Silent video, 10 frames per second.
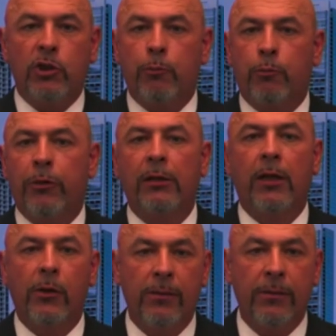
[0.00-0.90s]
they're spring
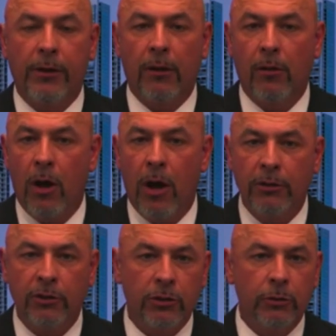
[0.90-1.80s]
loaded and they're going to
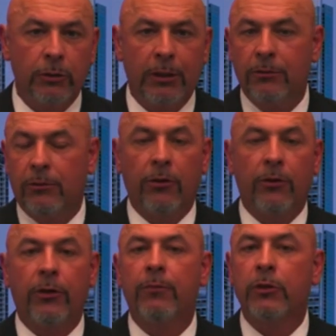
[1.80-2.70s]
launch to a
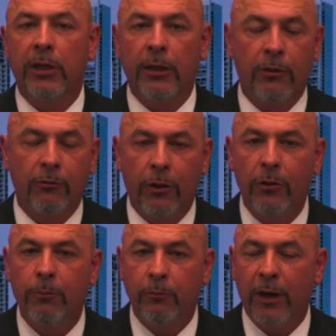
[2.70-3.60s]
30%
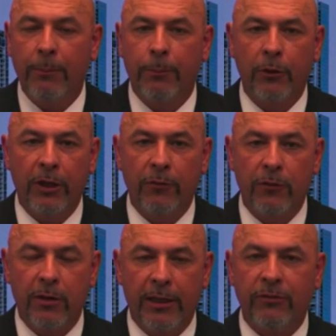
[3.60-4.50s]
growth rate per year
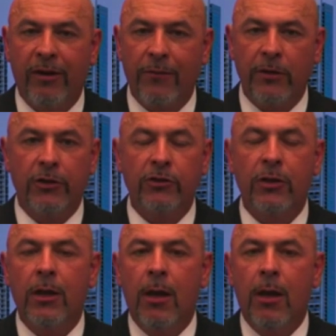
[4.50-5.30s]
for the next five years.